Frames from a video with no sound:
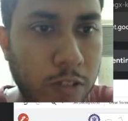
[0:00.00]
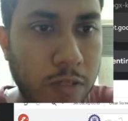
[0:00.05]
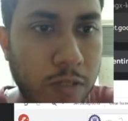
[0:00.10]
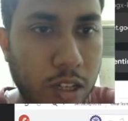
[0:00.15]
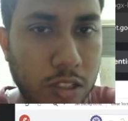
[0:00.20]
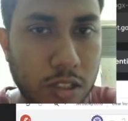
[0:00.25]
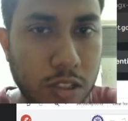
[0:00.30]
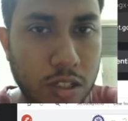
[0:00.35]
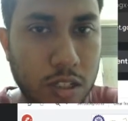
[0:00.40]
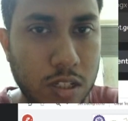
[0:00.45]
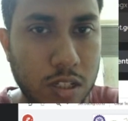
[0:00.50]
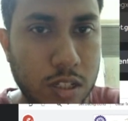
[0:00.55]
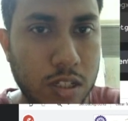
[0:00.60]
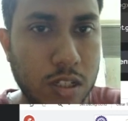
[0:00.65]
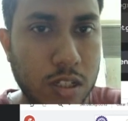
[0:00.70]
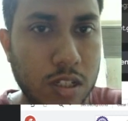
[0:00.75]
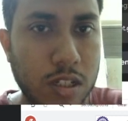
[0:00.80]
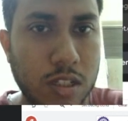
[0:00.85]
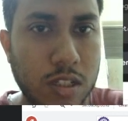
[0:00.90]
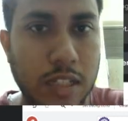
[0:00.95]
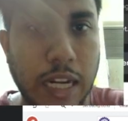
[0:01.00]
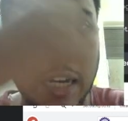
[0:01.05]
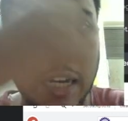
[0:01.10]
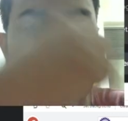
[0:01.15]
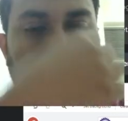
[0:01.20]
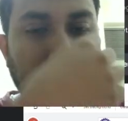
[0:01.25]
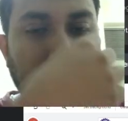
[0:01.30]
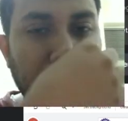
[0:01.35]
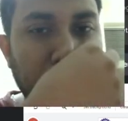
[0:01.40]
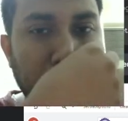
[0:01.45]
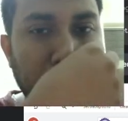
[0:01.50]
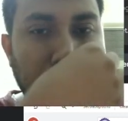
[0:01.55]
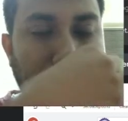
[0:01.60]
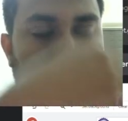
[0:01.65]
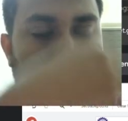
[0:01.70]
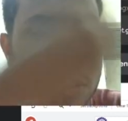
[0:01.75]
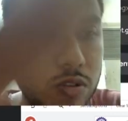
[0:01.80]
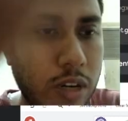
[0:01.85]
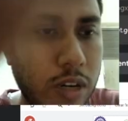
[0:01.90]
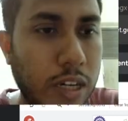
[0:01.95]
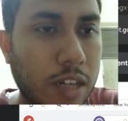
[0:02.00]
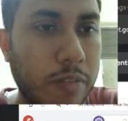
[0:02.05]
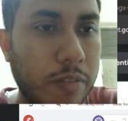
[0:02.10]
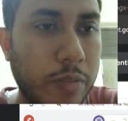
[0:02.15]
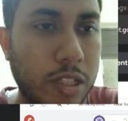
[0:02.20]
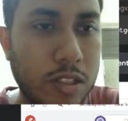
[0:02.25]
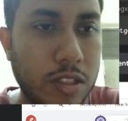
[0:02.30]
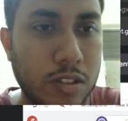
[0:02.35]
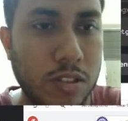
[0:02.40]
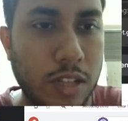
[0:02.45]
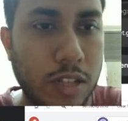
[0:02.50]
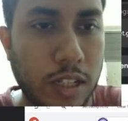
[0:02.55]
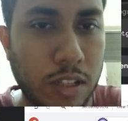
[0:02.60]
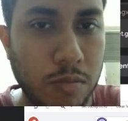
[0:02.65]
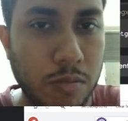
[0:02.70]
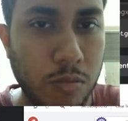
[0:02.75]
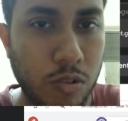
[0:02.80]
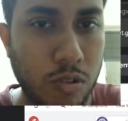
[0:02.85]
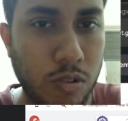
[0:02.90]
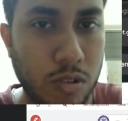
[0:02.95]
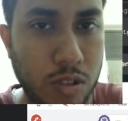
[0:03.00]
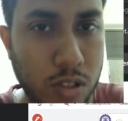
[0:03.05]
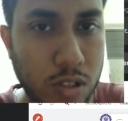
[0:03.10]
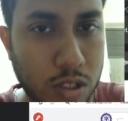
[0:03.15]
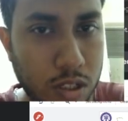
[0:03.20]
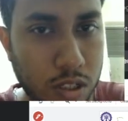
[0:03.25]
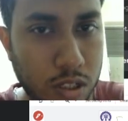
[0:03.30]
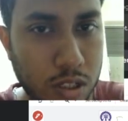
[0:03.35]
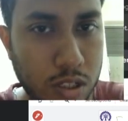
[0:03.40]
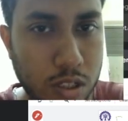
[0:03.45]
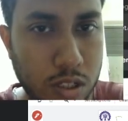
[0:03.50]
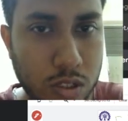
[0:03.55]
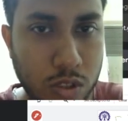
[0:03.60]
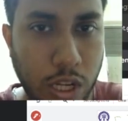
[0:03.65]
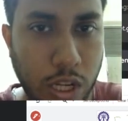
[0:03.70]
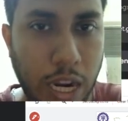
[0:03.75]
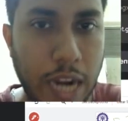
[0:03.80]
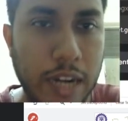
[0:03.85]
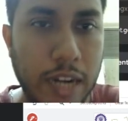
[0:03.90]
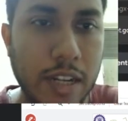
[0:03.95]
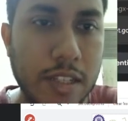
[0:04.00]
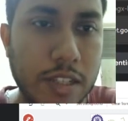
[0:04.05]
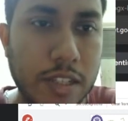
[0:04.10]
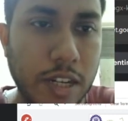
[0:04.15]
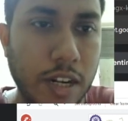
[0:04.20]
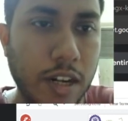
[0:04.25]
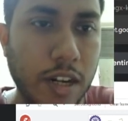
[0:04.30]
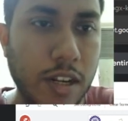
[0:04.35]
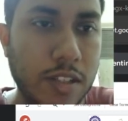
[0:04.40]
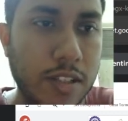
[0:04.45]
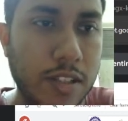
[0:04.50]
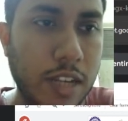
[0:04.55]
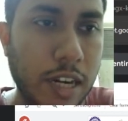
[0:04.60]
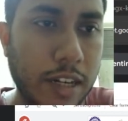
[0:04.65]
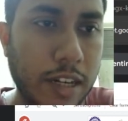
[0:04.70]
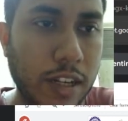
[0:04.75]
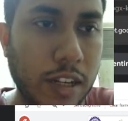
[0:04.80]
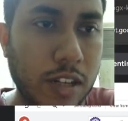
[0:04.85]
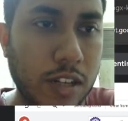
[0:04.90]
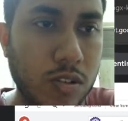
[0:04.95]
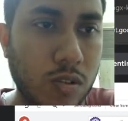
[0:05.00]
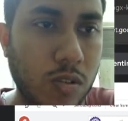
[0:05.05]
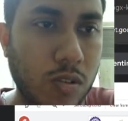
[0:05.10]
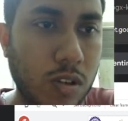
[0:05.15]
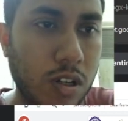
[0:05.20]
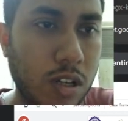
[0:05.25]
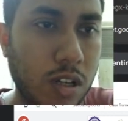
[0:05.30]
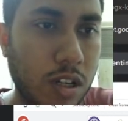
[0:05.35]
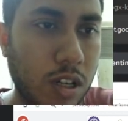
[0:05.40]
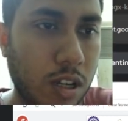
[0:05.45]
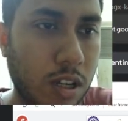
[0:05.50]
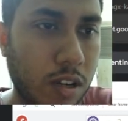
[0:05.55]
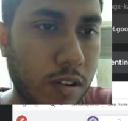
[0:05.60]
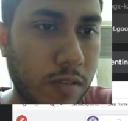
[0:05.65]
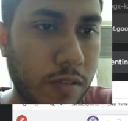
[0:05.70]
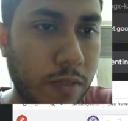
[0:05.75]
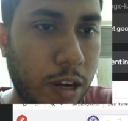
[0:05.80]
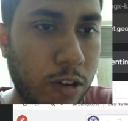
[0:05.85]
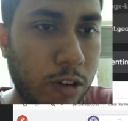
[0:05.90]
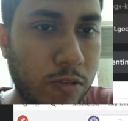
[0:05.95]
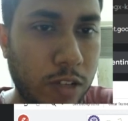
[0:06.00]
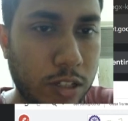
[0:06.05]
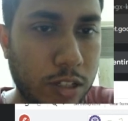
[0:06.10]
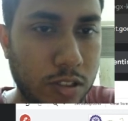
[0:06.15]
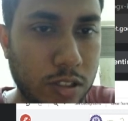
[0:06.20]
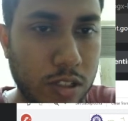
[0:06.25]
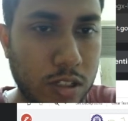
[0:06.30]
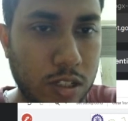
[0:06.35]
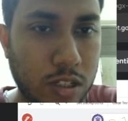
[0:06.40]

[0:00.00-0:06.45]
function. That's what it means, nothing more. So at each state, it is selecting its own value function,